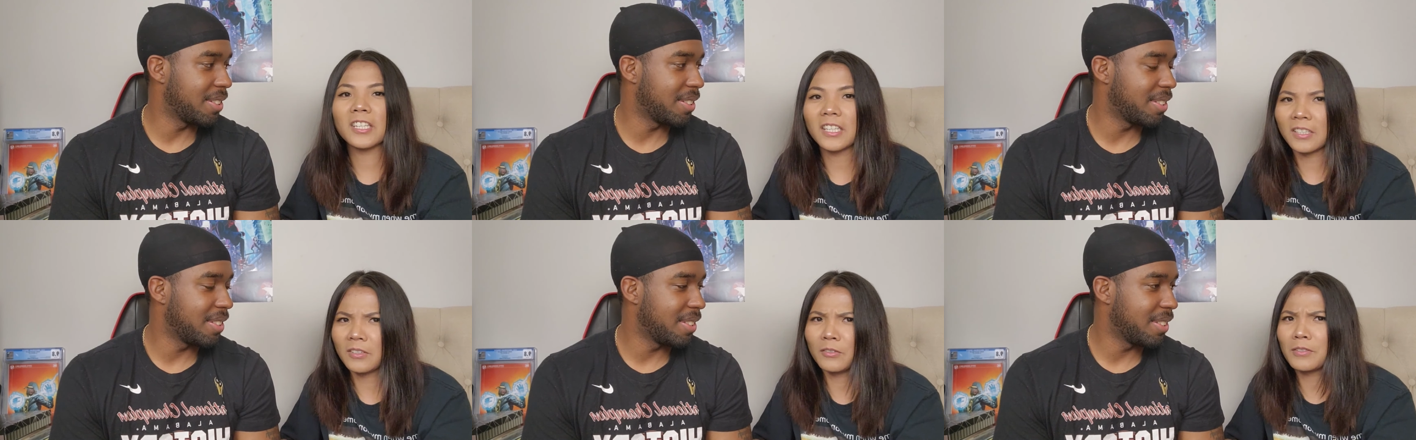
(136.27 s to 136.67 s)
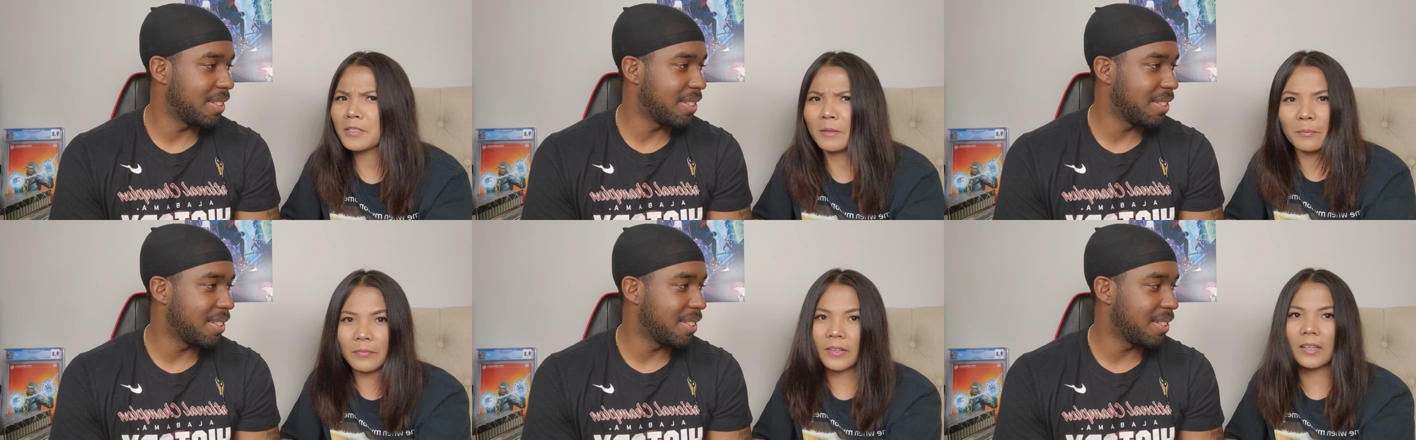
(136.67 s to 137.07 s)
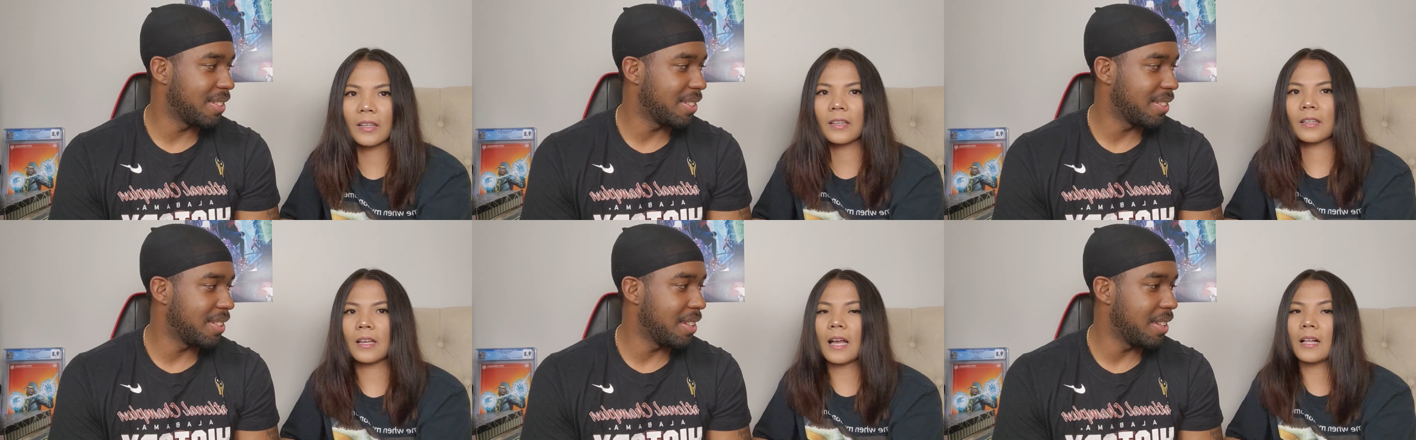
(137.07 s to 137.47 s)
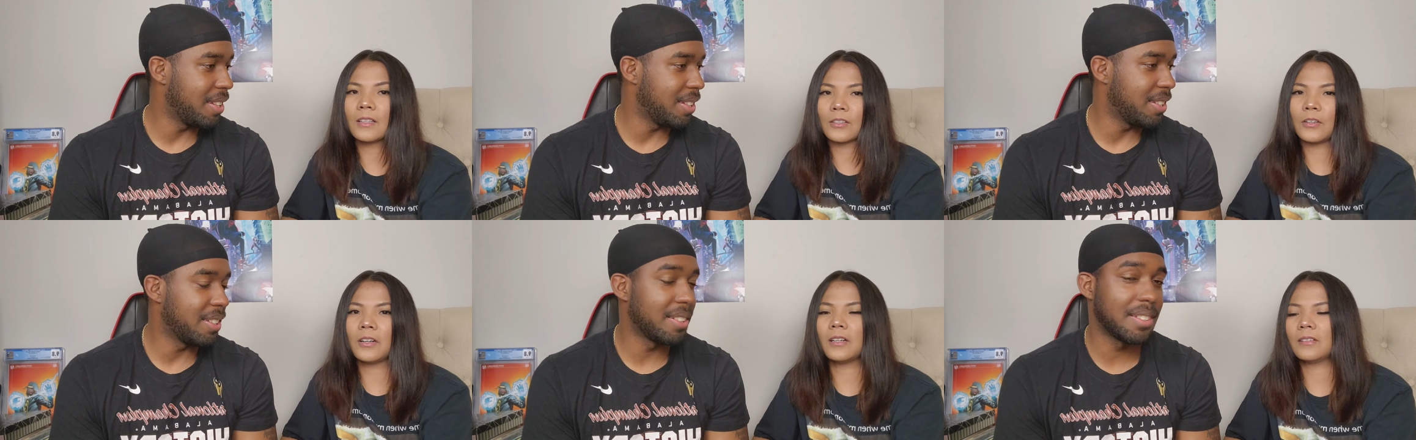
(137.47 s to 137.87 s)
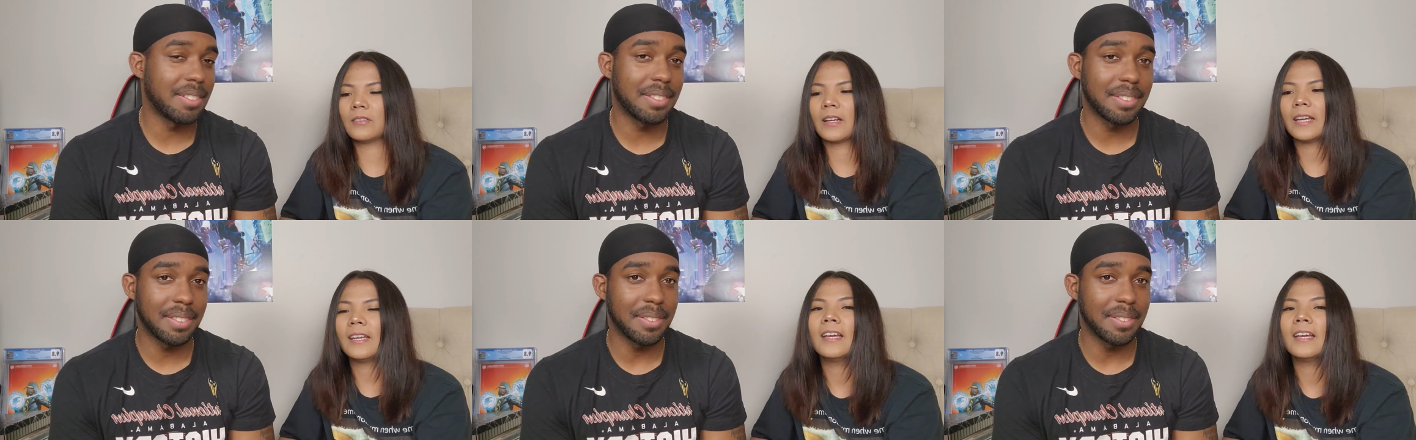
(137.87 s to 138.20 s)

Speaker 1: gin or something, yeah. alcohol, right?